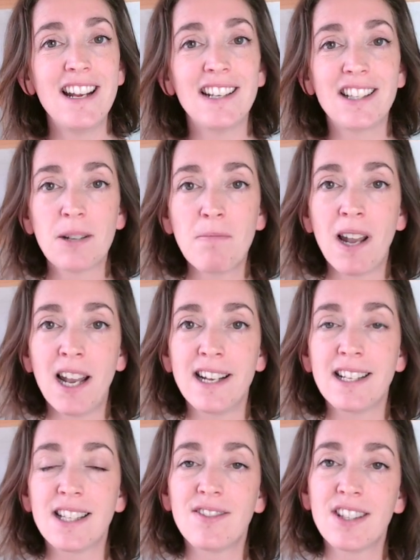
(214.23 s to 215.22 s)
is the
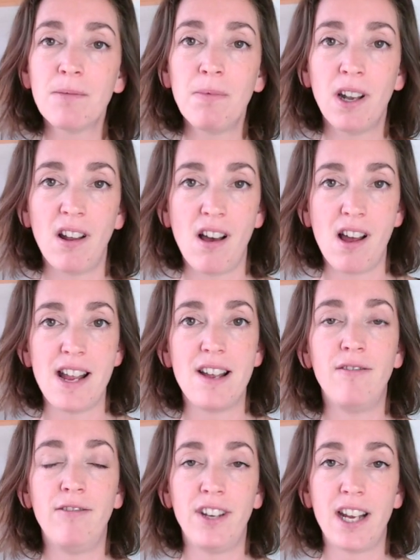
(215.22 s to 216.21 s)
place of supply
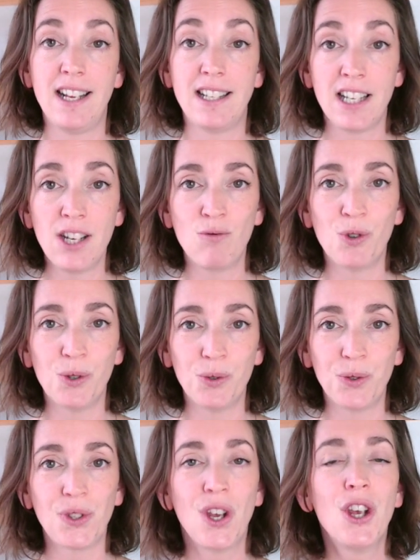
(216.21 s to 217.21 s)
VAT
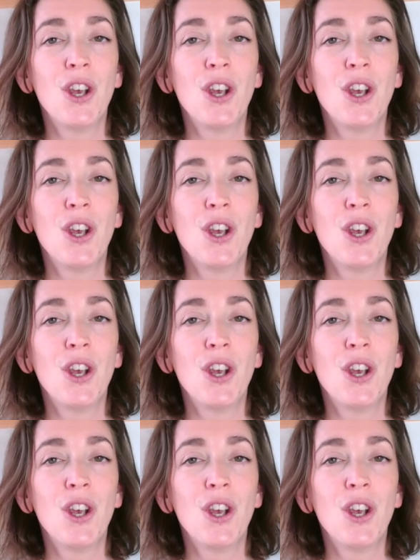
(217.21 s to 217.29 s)
rules.